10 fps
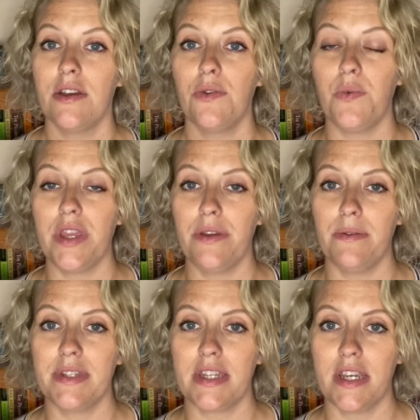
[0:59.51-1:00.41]
We
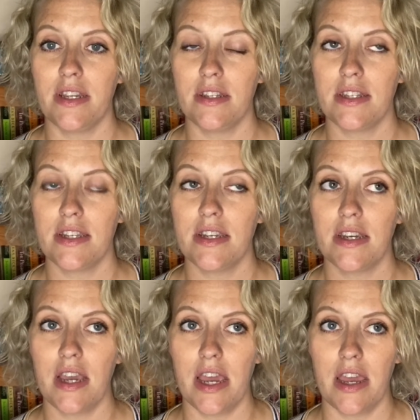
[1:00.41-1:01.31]
used it
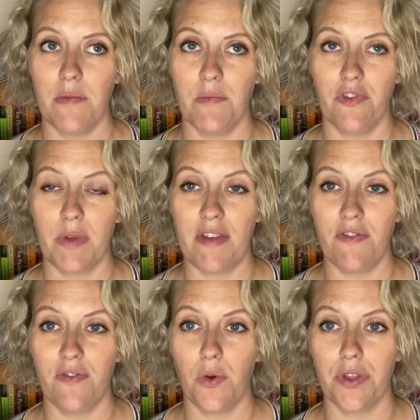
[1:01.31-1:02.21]
um, for my
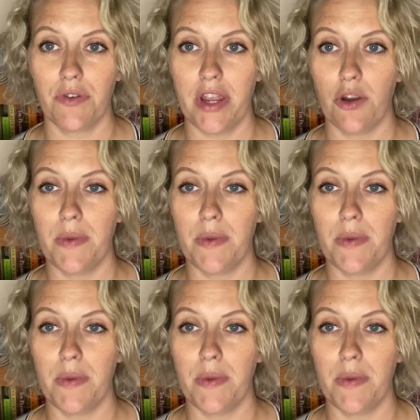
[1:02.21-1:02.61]
fourth grader.